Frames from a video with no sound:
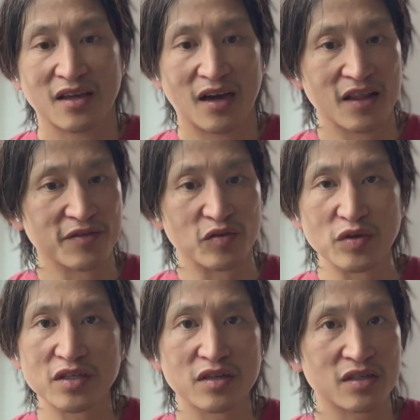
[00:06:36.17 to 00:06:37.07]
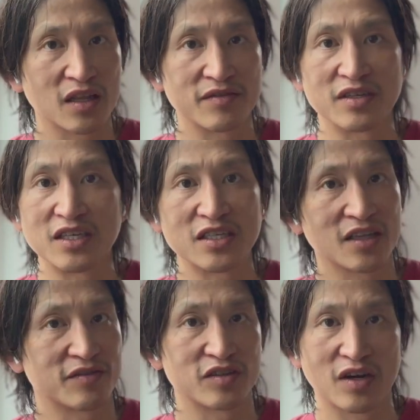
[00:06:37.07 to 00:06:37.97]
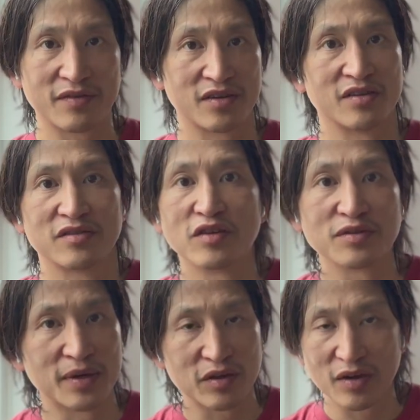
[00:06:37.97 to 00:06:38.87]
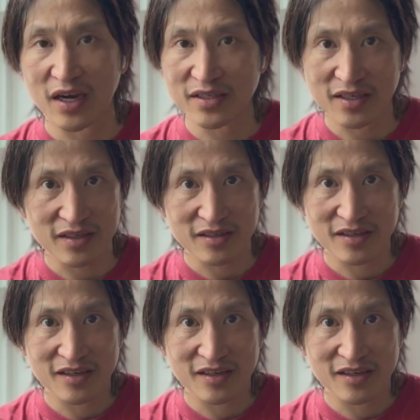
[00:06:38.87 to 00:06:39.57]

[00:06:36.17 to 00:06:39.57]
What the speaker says: I love to research, I love to teach, I love to travel. Those are my 3 highest things.